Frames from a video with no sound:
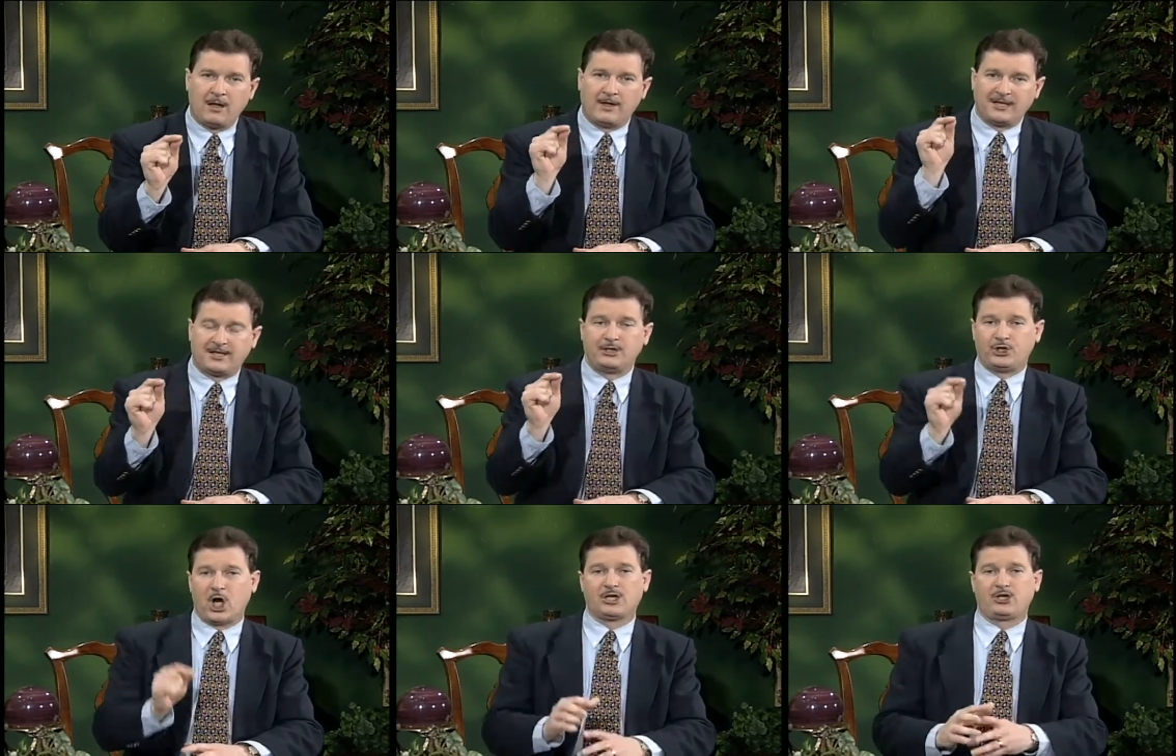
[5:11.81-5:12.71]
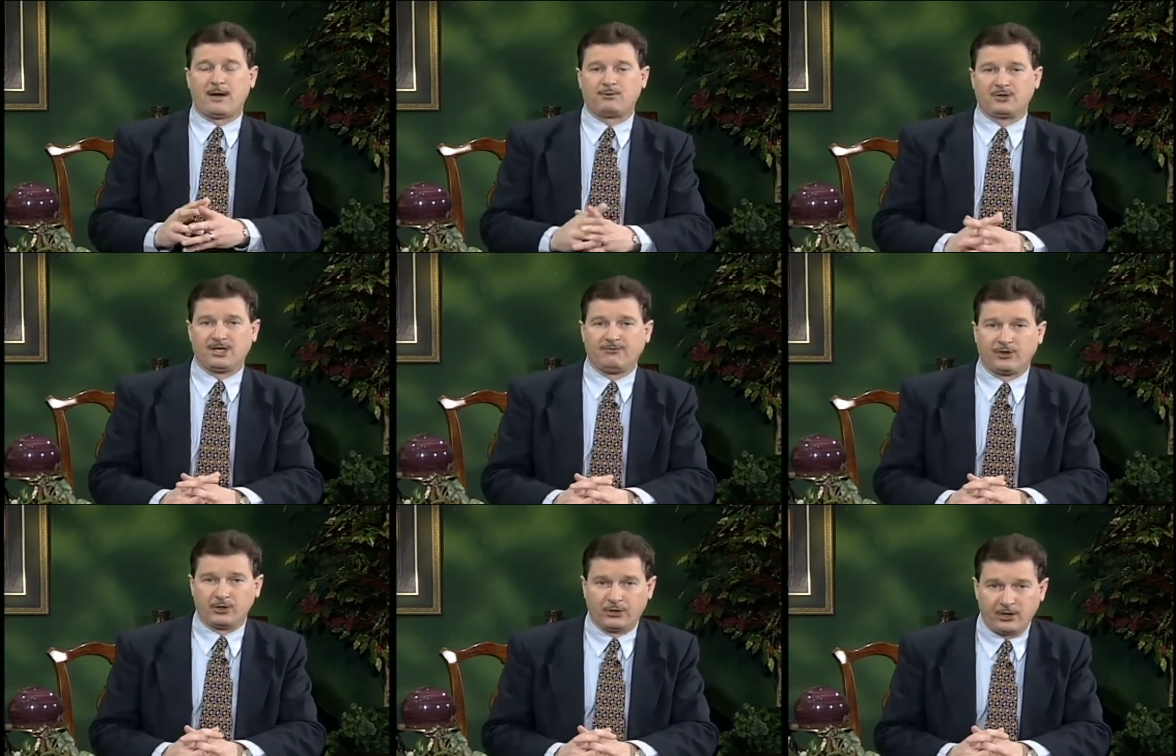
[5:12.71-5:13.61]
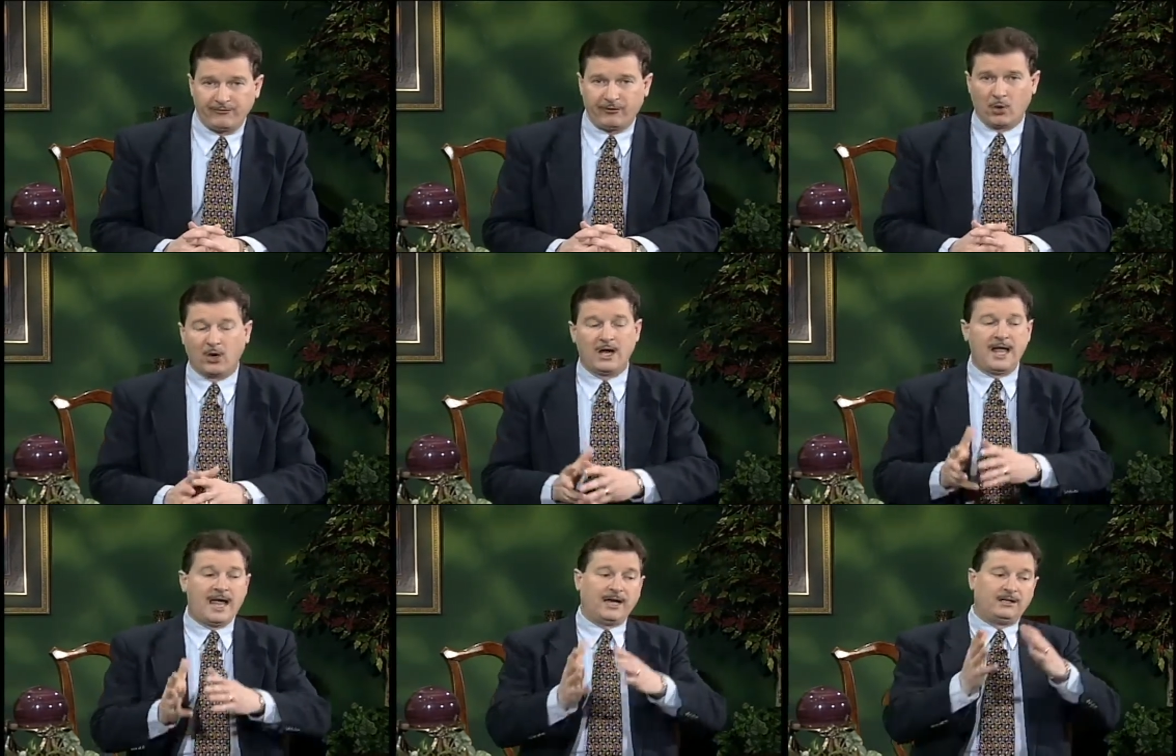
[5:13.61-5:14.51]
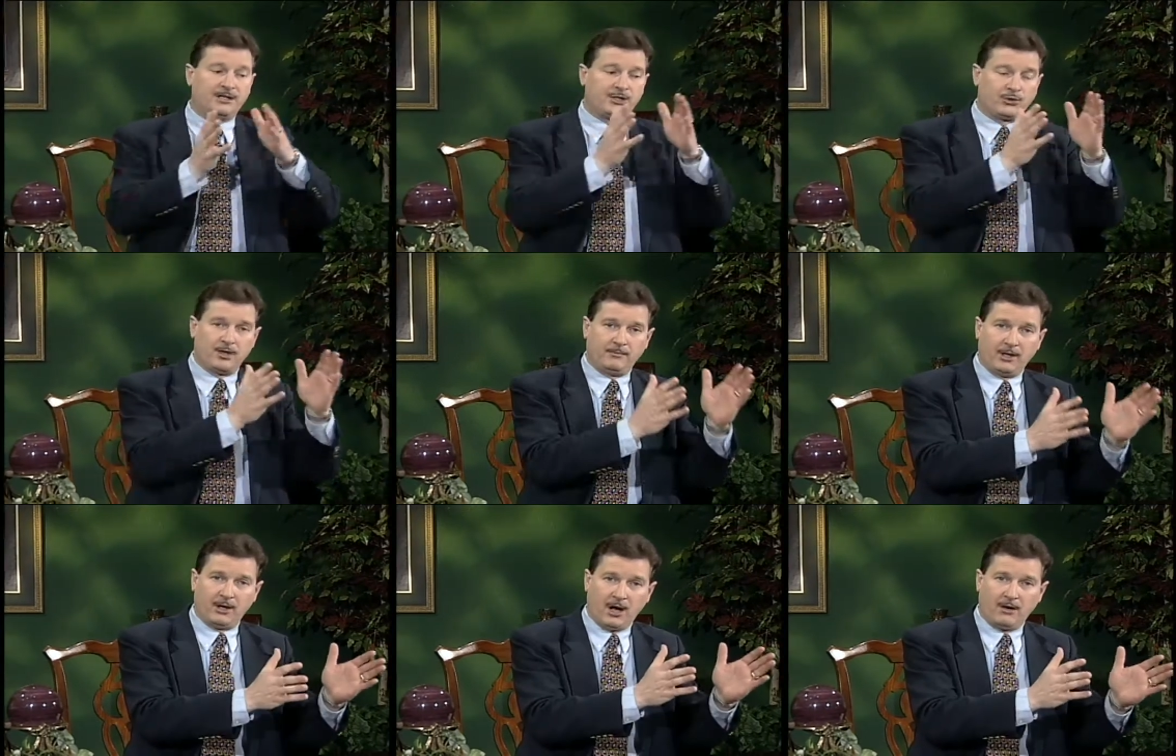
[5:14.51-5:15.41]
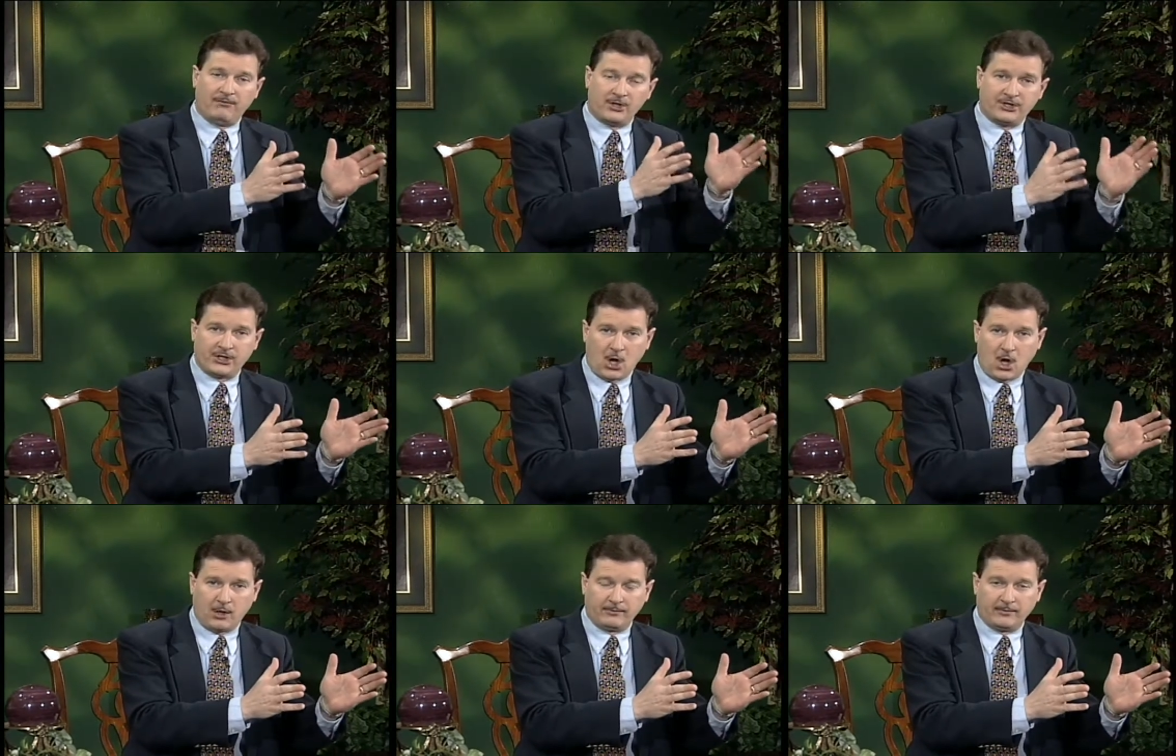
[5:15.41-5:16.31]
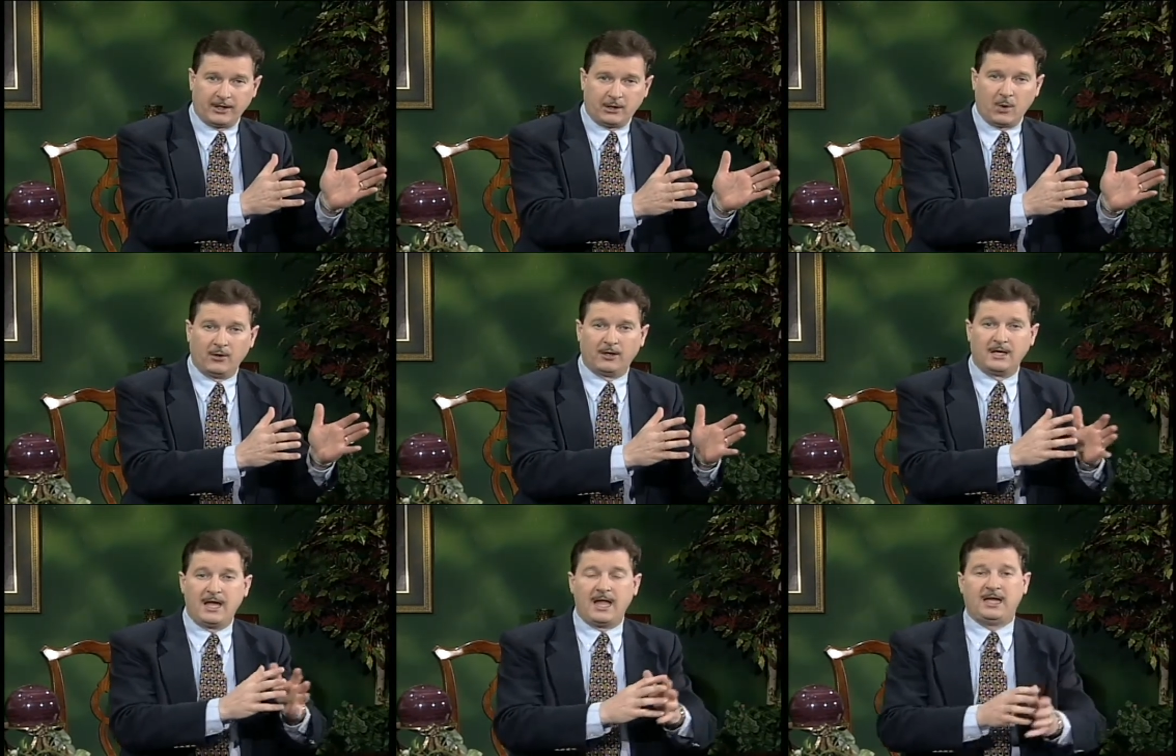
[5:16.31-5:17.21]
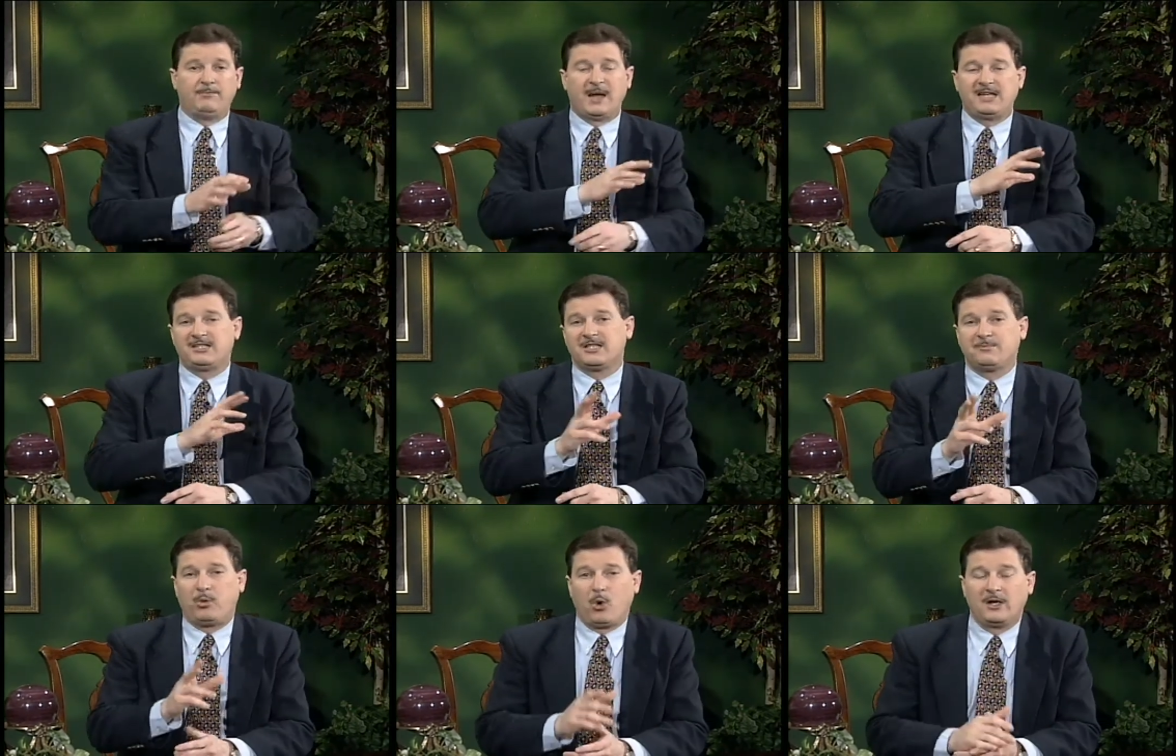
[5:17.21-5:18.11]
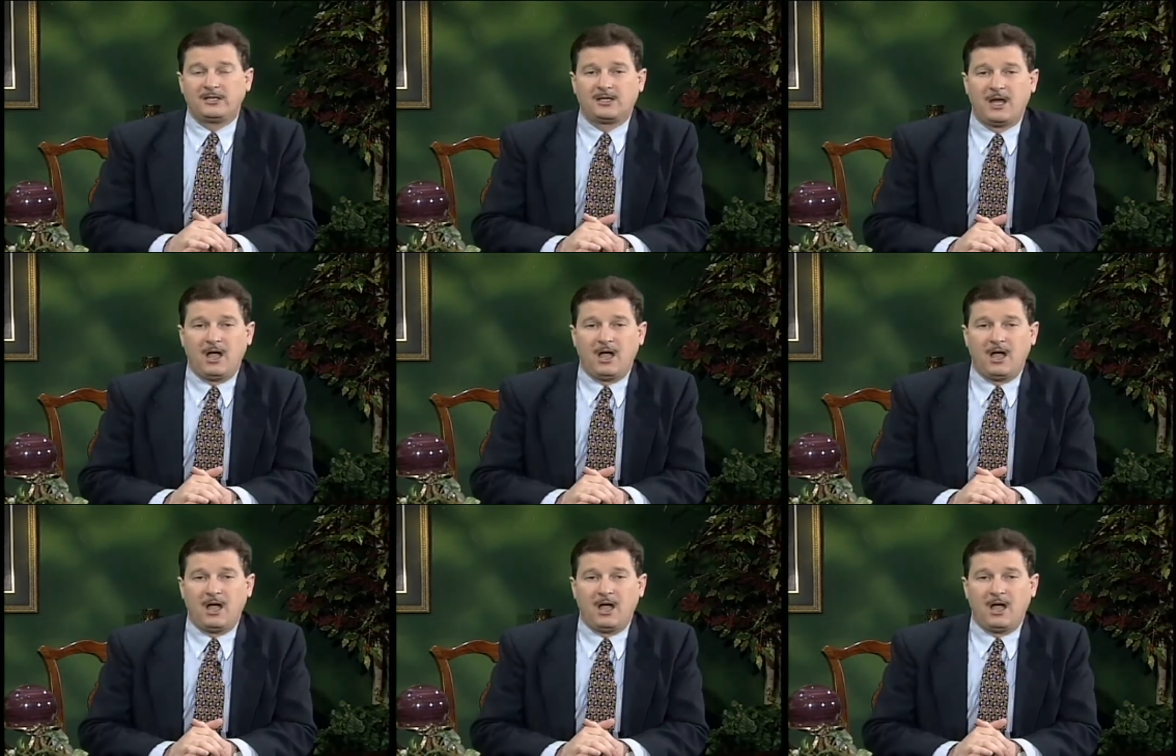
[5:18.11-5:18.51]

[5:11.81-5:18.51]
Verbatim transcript: that's in John chapter 10, verse 34, and his treatment of the psalm that he quoted. He based his point